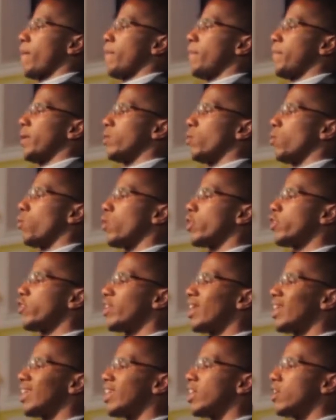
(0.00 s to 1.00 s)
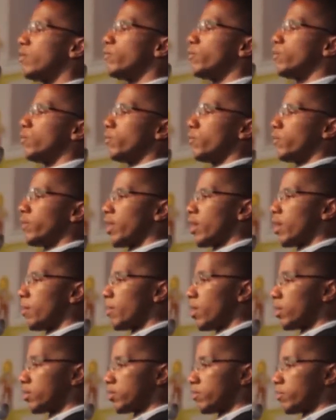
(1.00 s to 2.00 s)
but what do they give you for that
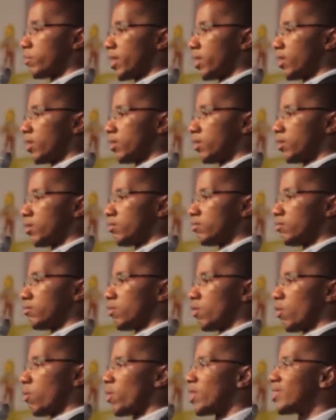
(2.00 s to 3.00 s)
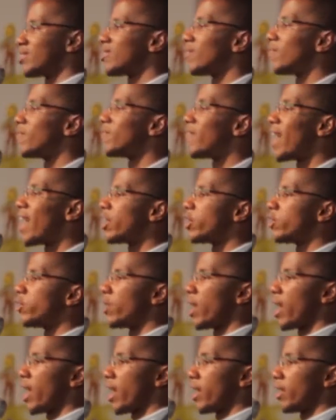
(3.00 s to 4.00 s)
amount of money? Where's the
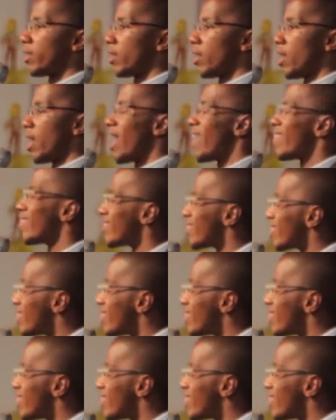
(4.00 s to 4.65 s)
value add? And